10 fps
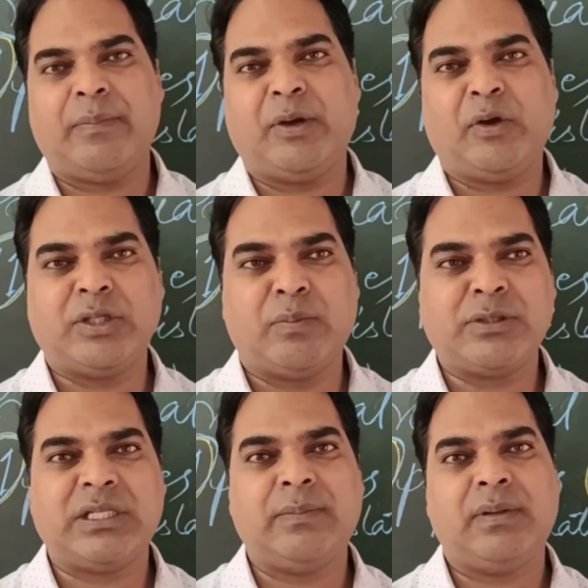because the
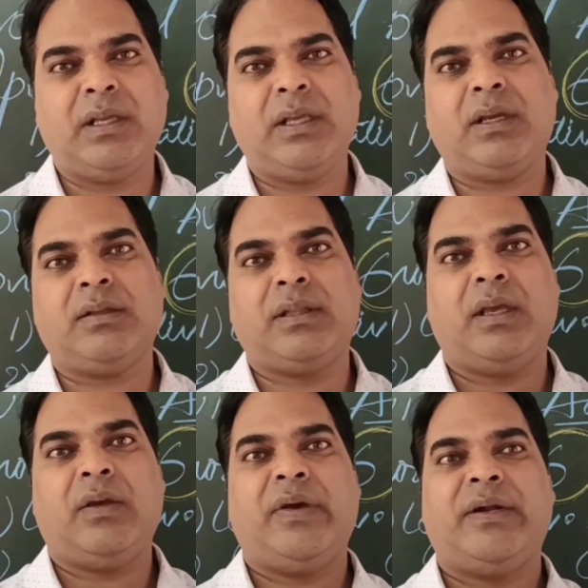Muslim League,
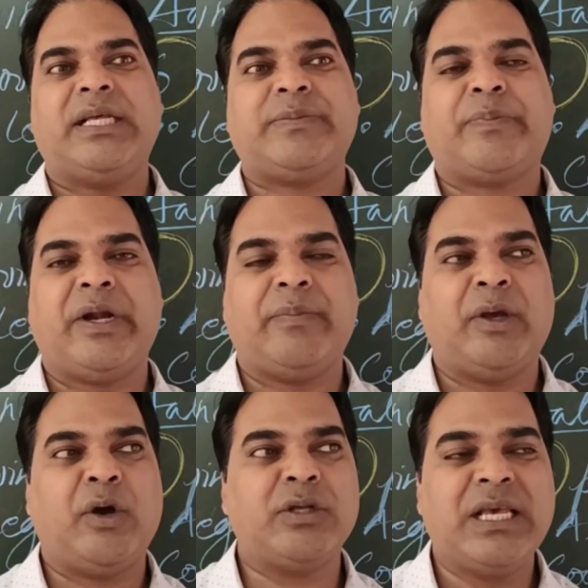they were desperate
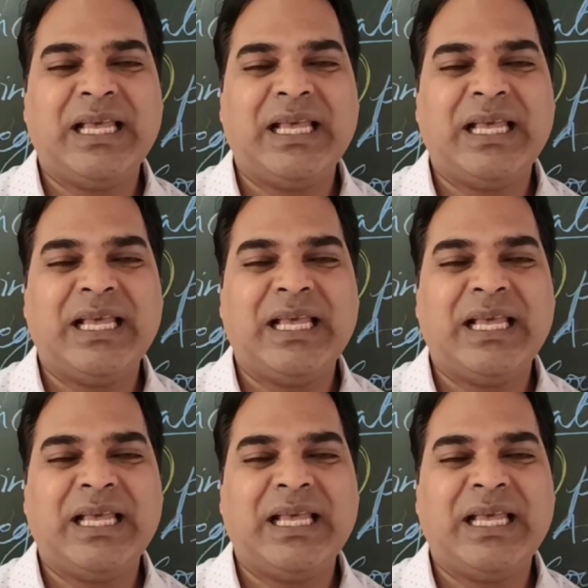because